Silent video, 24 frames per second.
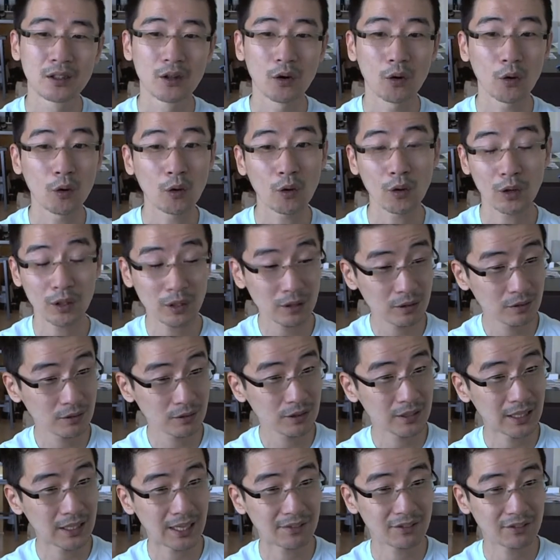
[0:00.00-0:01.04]
Or
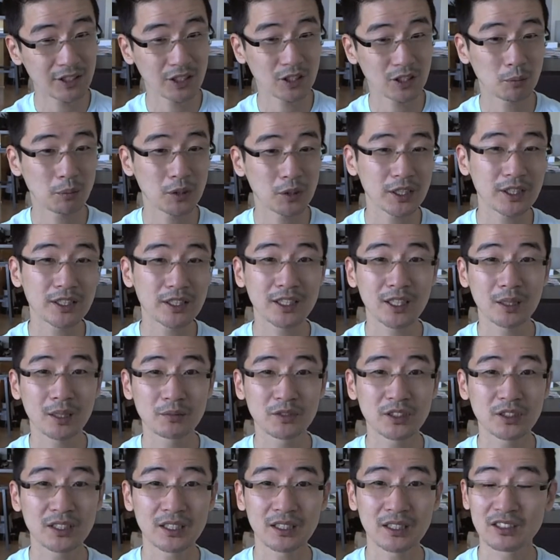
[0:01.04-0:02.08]
you have another player
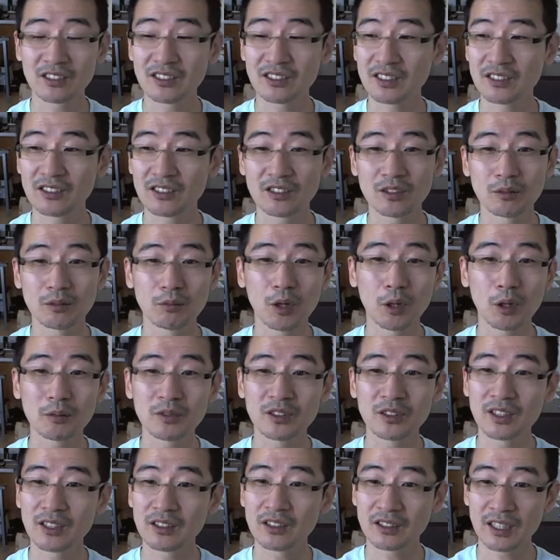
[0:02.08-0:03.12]
comes in and seizes the
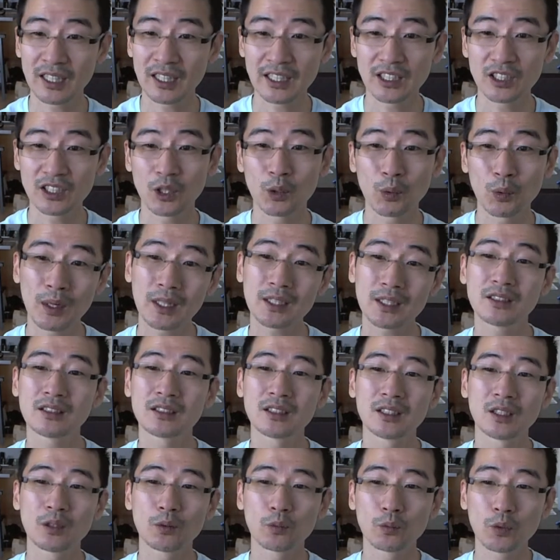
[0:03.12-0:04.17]
moment and says, hey, you know what?
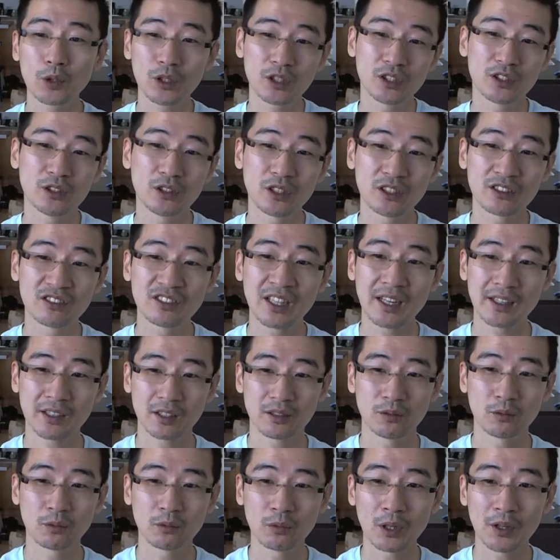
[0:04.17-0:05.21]
We're going to do exactly
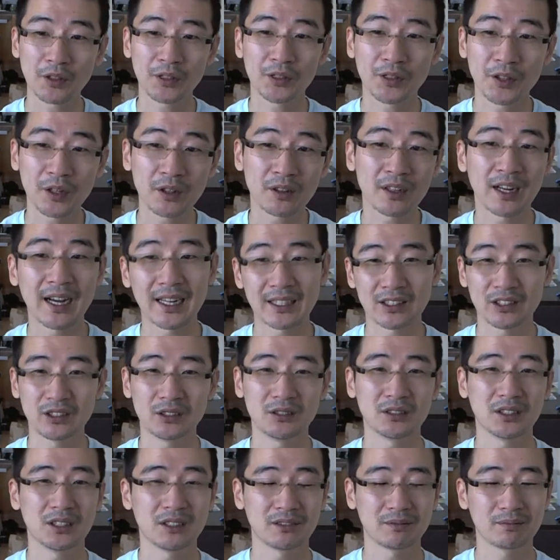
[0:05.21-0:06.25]
what they're not
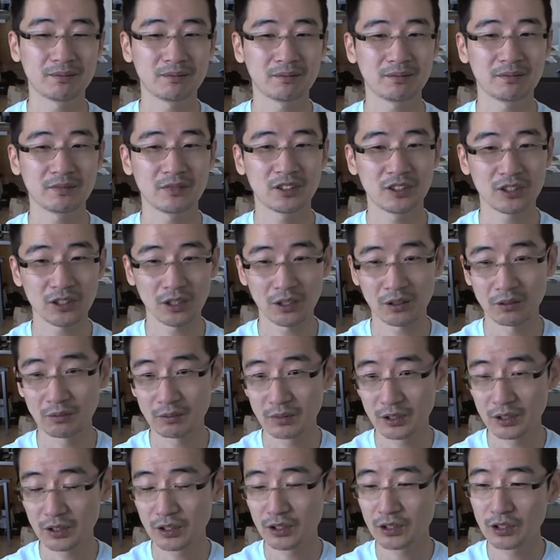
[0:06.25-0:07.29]
doing. So,
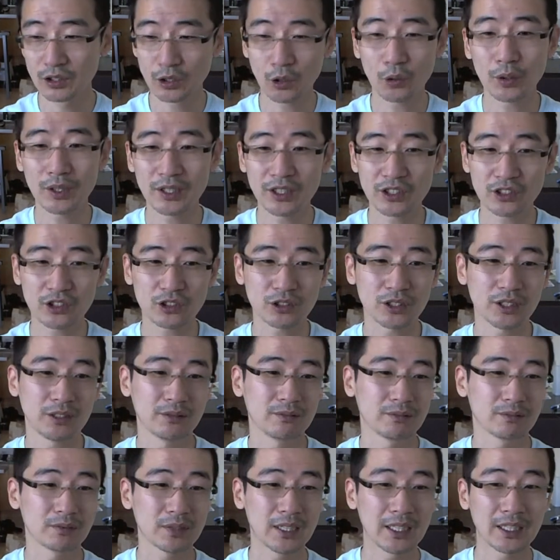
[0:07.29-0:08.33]
go industry,
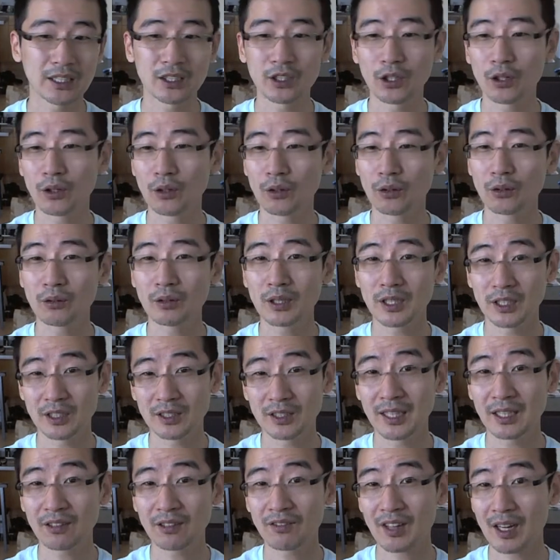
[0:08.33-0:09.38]
and go
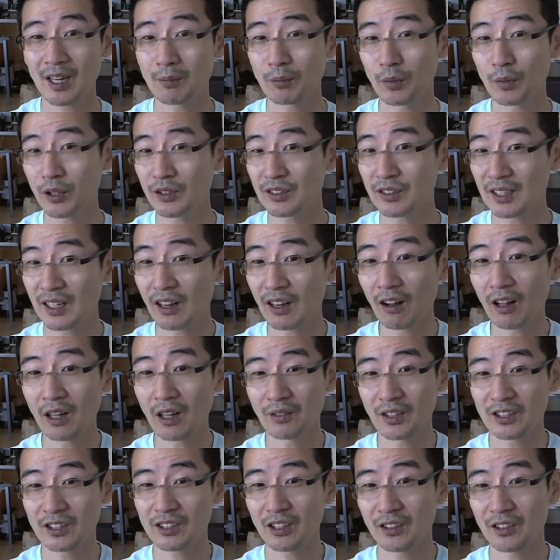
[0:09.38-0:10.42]
internet fanboys and all
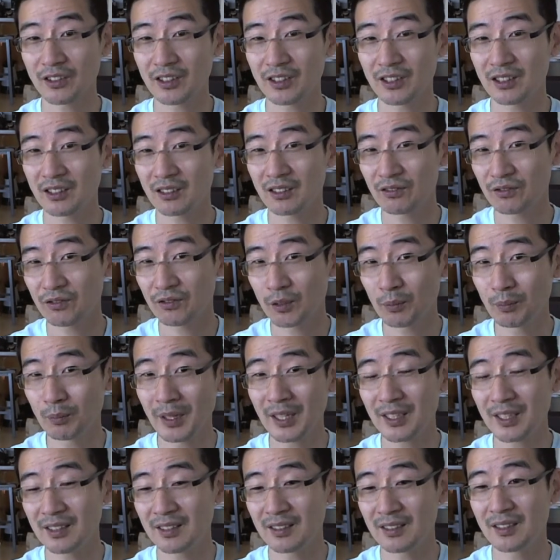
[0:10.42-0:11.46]
of us out there for
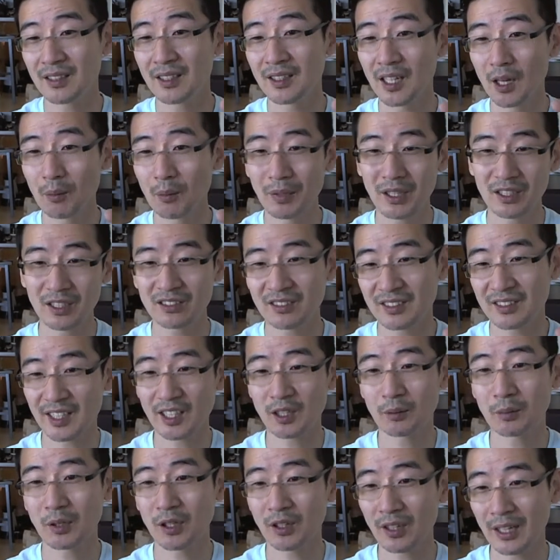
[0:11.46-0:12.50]
making a big stink
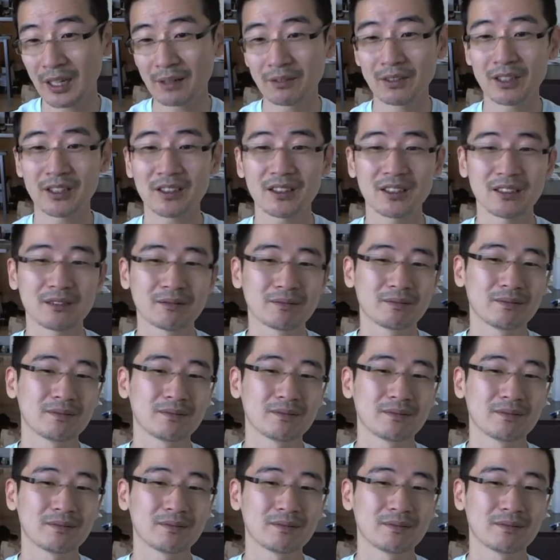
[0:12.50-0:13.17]
about everything.